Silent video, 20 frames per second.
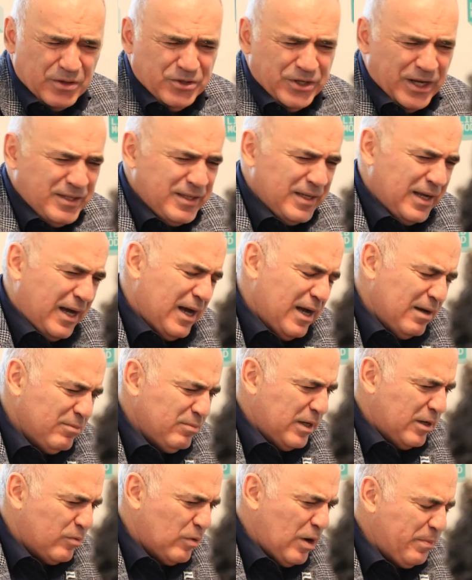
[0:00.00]
just
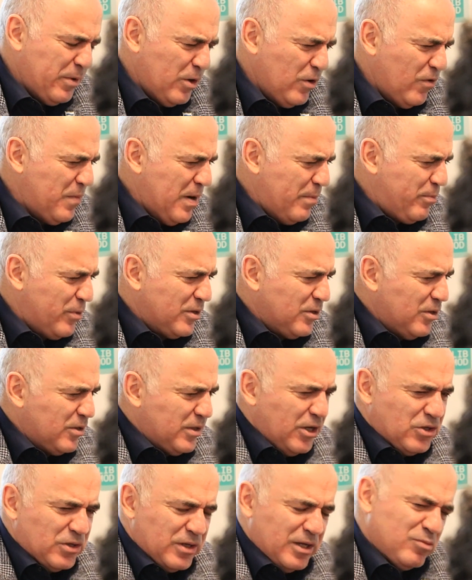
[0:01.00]
wrapping up my
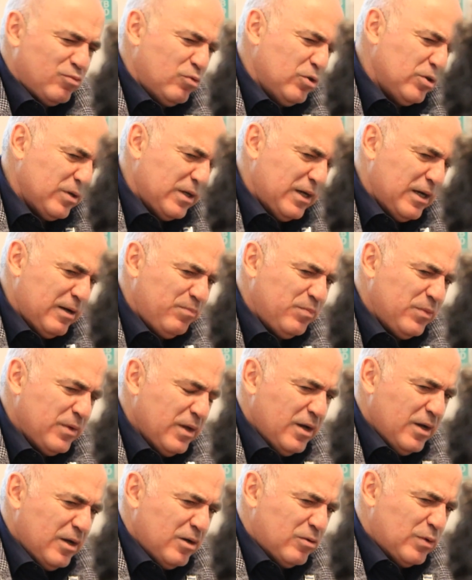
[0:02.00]
presentation, that's what
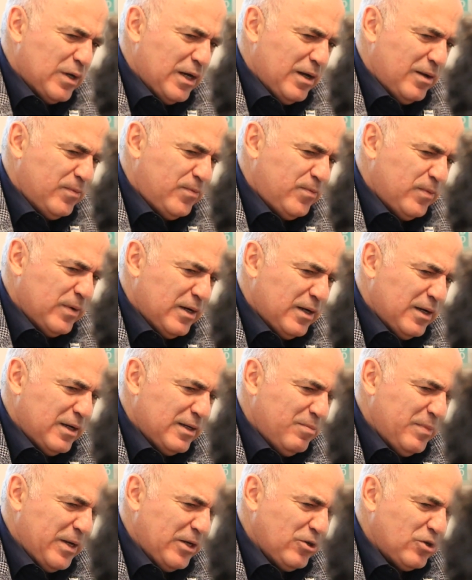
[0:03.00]
Ralph
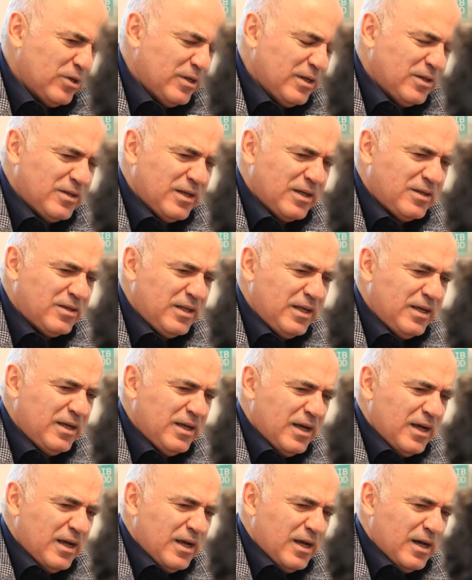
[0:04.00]
mentioned. Is this the